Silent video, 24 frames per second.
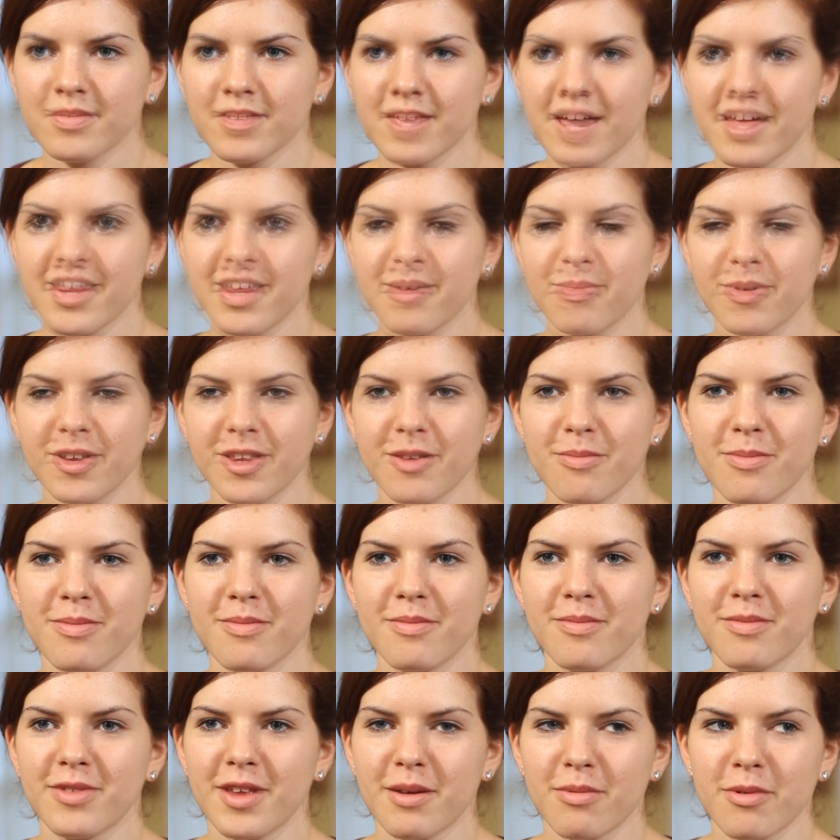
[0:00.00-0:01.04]
Yeah, they put
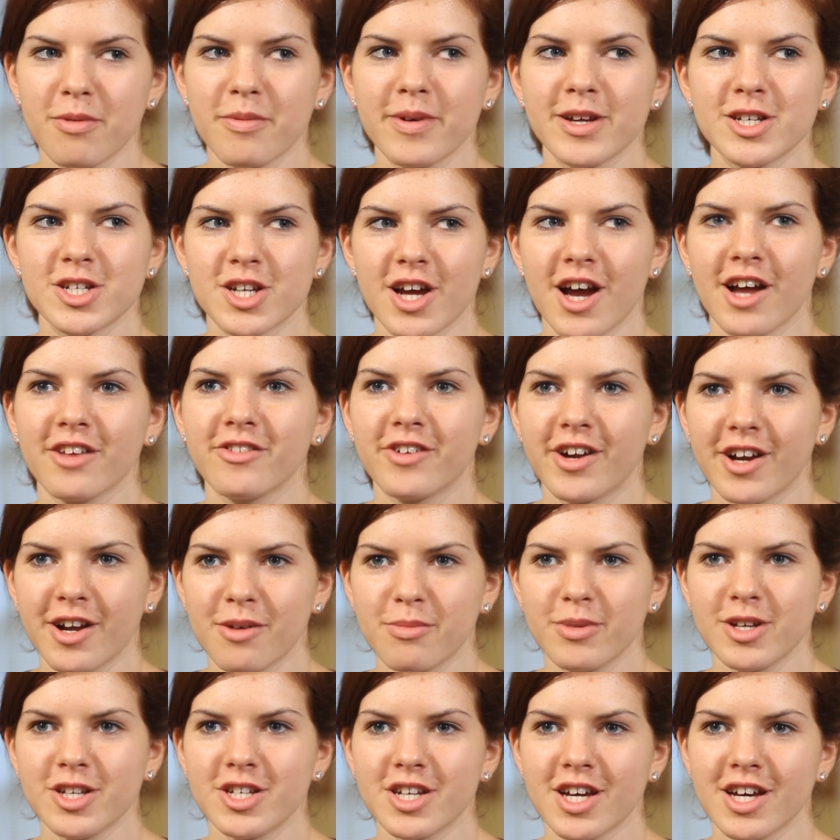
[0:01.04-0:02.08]
my child right
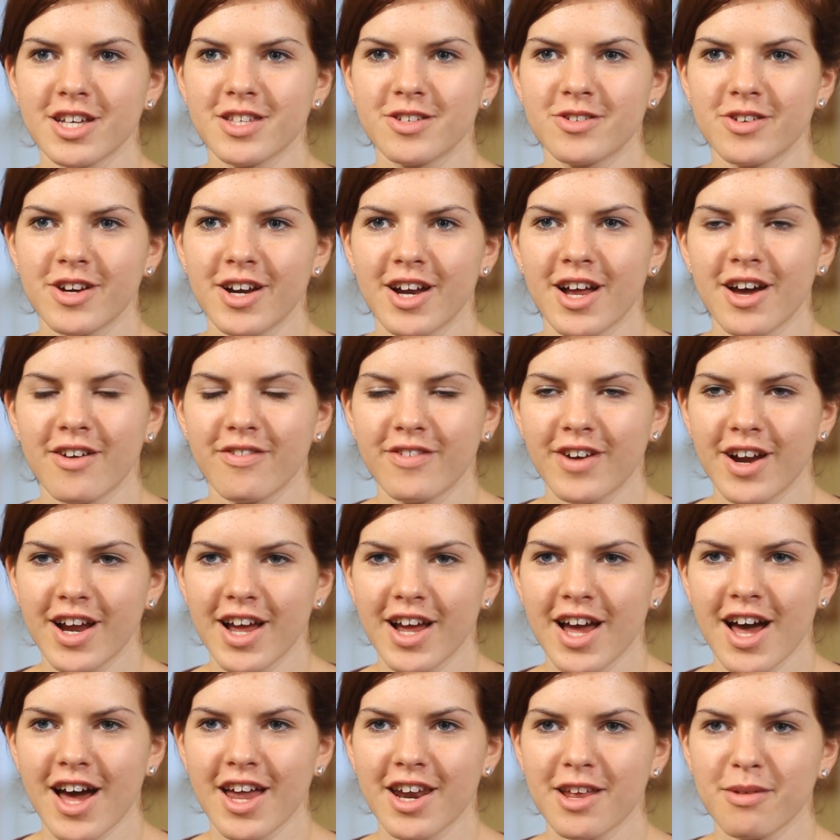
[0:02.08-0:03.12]
on my chest right after
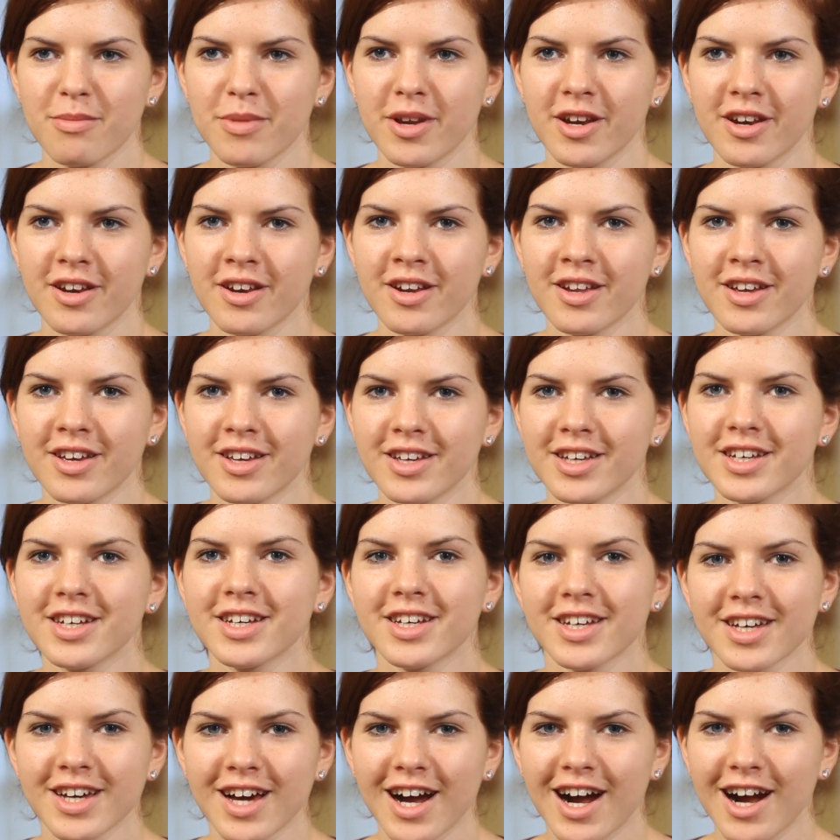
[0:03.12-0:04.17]
I had him, and
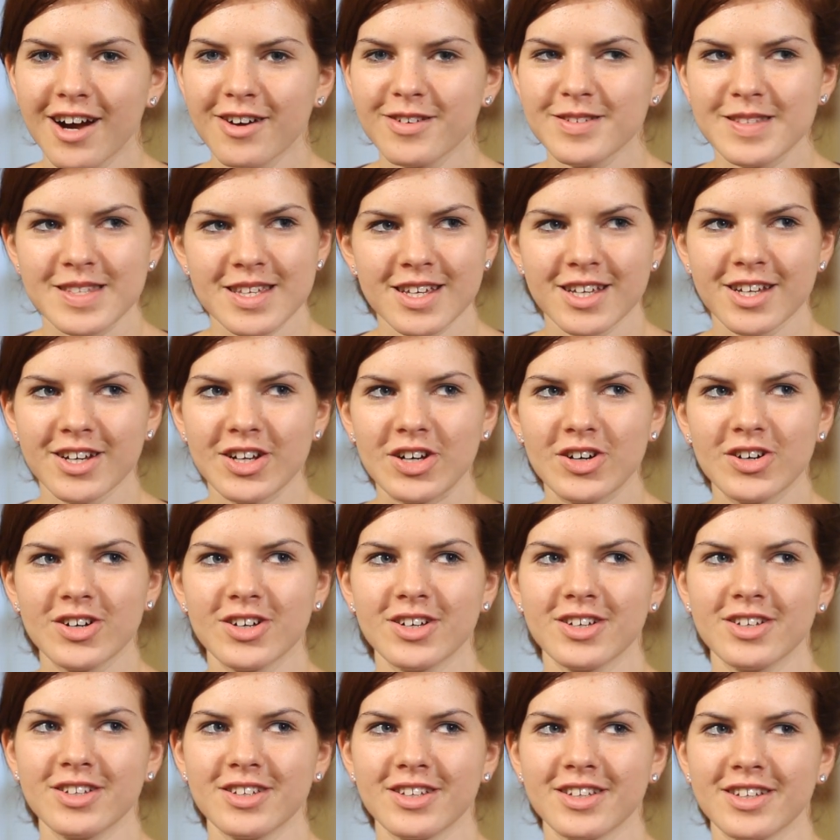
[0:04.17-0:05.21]
I
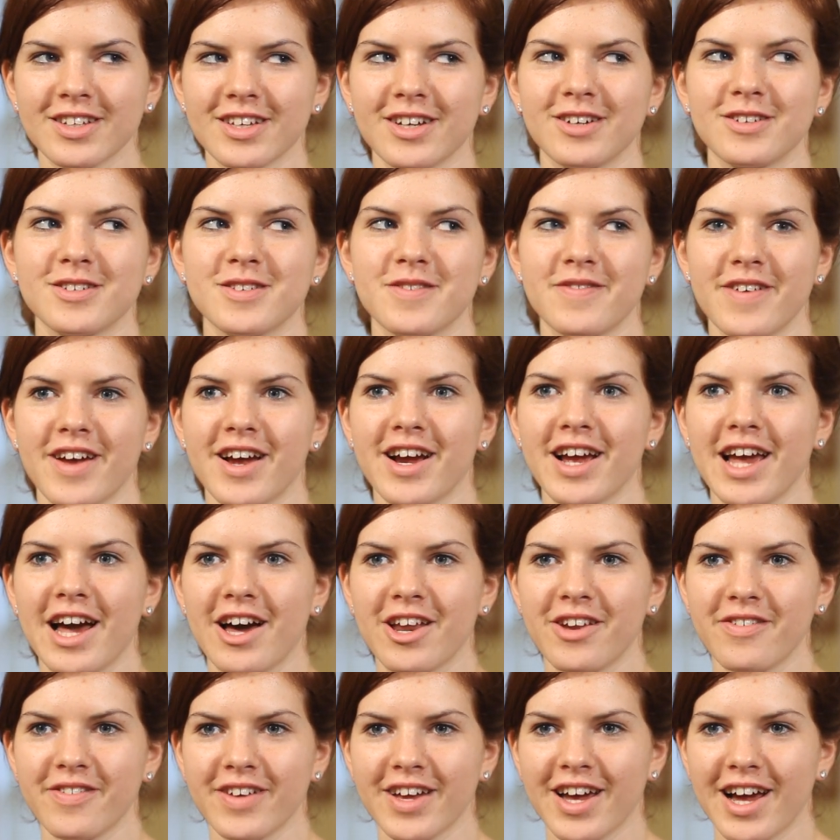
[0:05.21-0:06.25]
was very
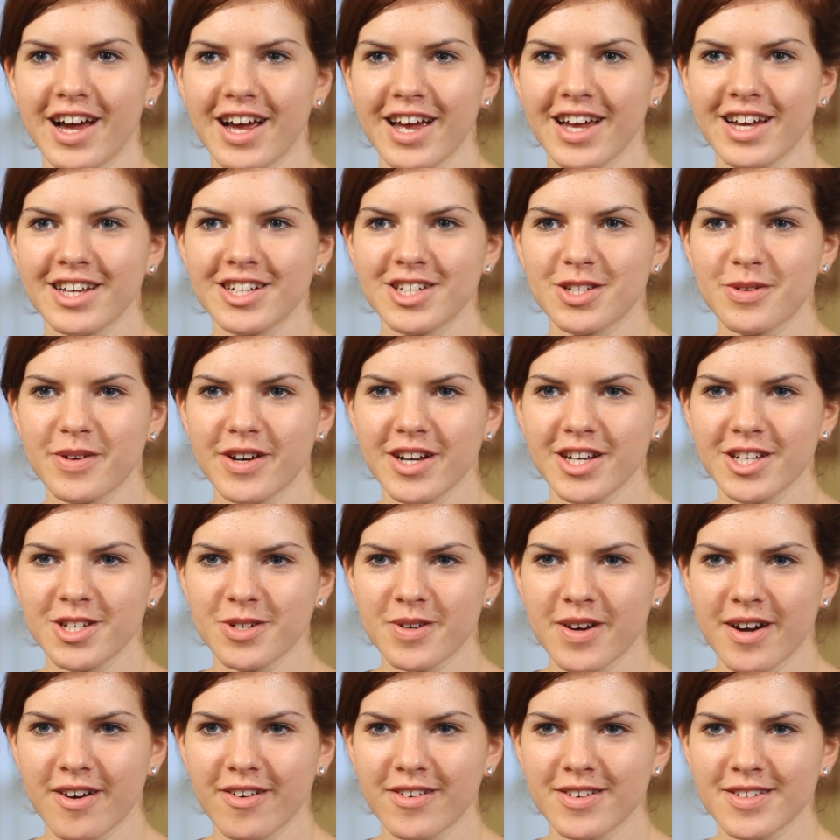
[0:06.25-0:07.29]
out of it. I had
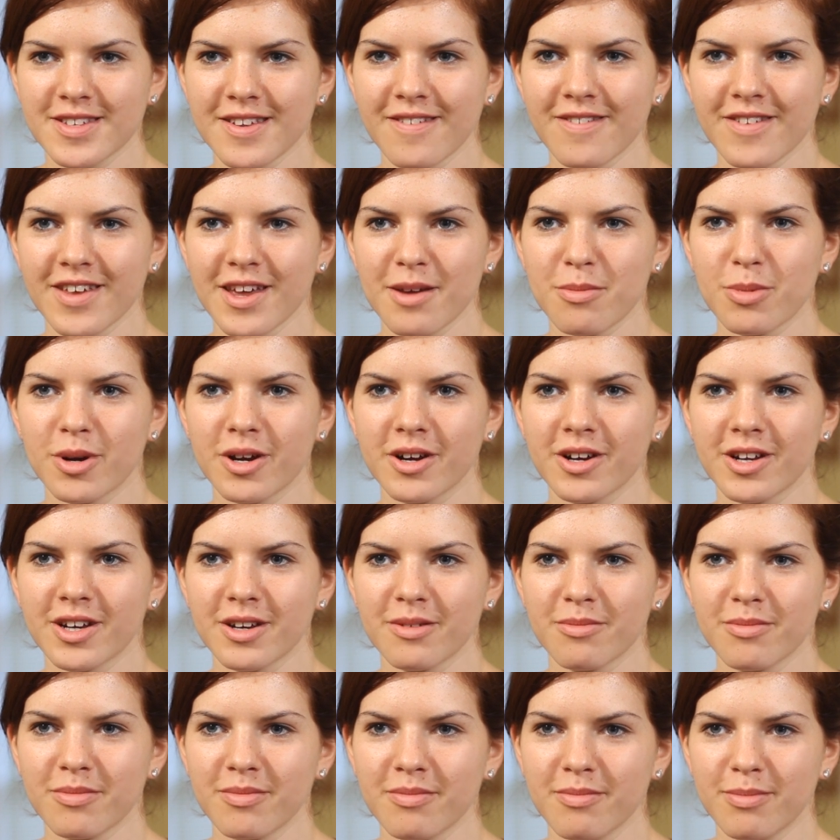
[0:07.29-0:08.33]
22 hours of labor
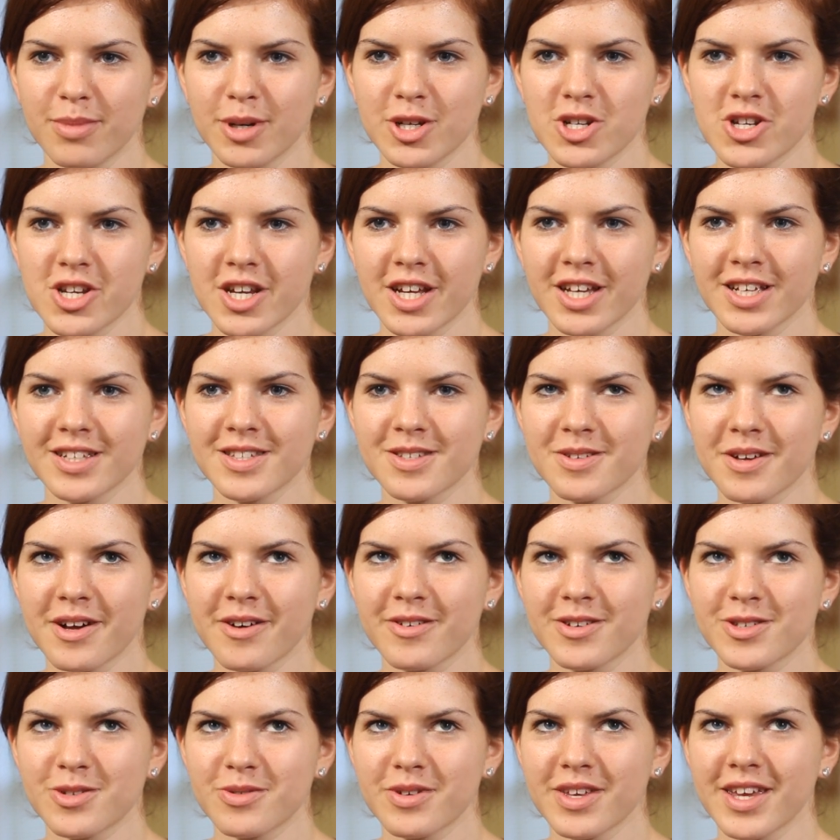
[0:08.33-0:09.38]
and pushing, so
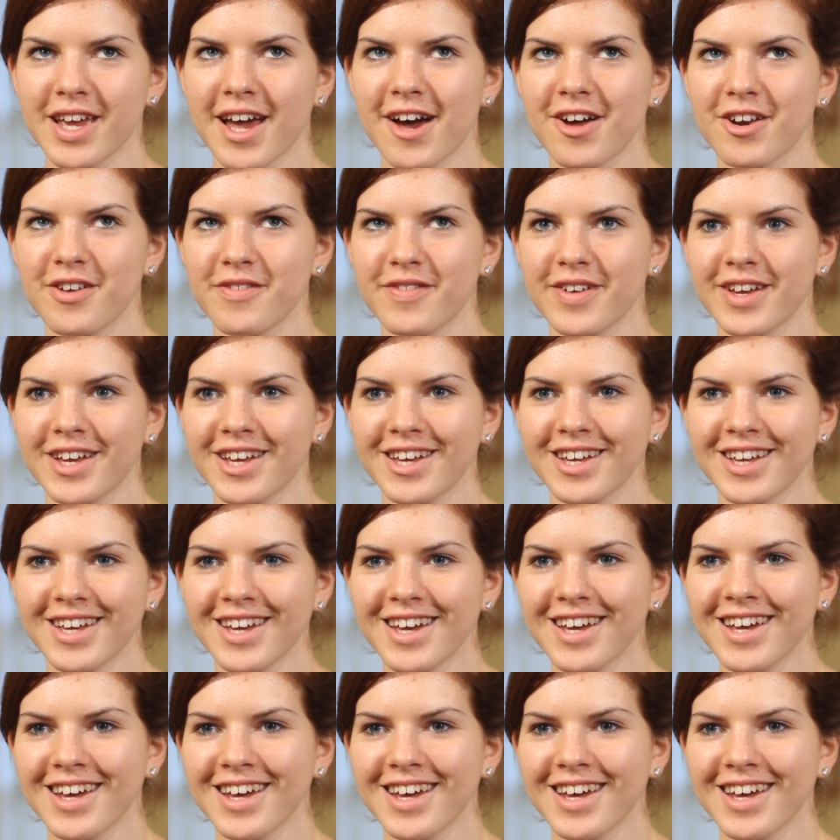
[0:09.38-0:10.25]
I was really out of it.